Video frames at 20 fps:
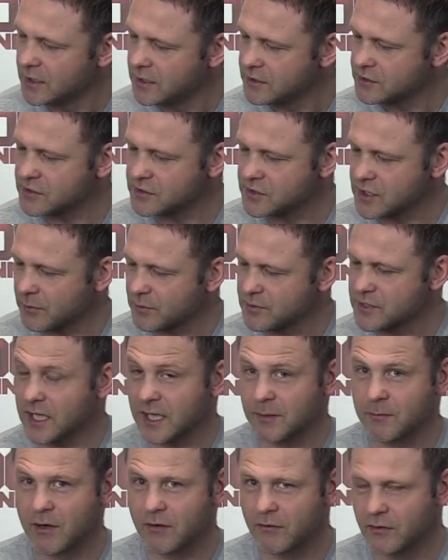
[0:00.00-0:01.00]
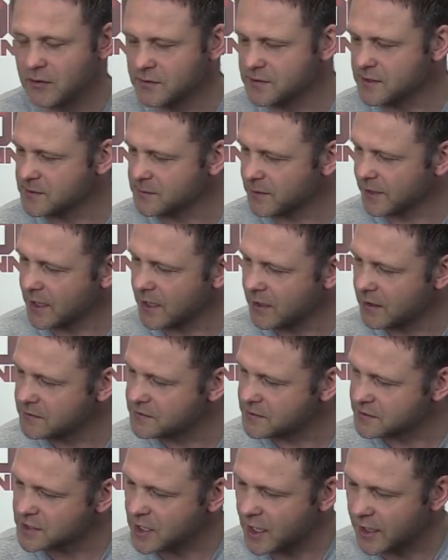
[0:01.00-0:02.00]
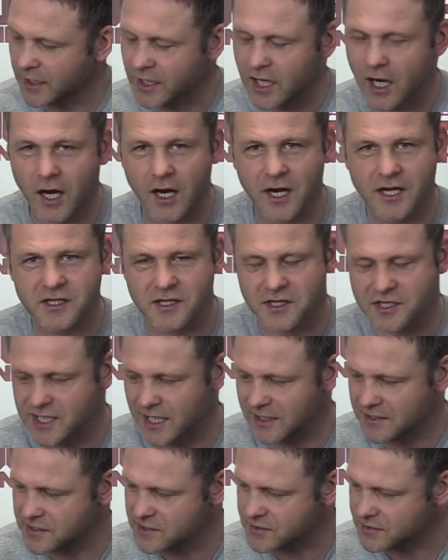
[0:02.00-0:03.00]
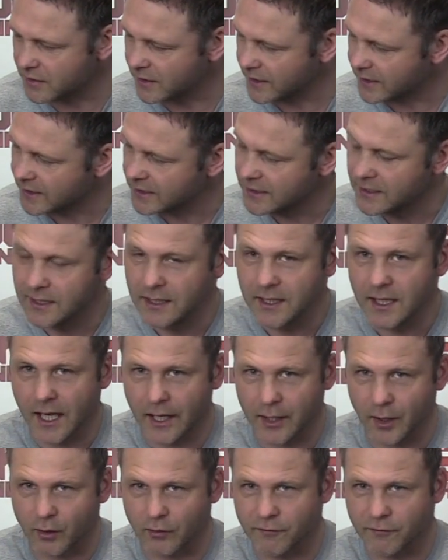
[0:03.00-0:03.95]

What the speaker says: Just double checking my rules as we go. So Tide of Carnage and Shatter Strike, and I'll